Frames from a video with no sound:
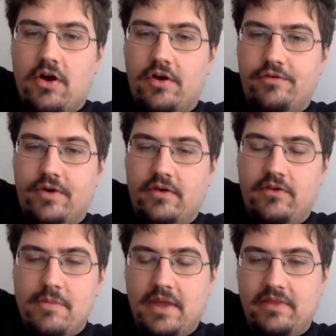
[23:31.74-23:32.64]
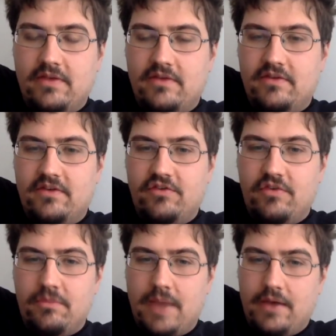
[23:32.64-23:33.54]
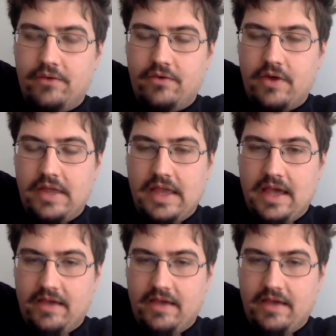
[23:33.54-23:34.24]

hard for it to make the decision boundary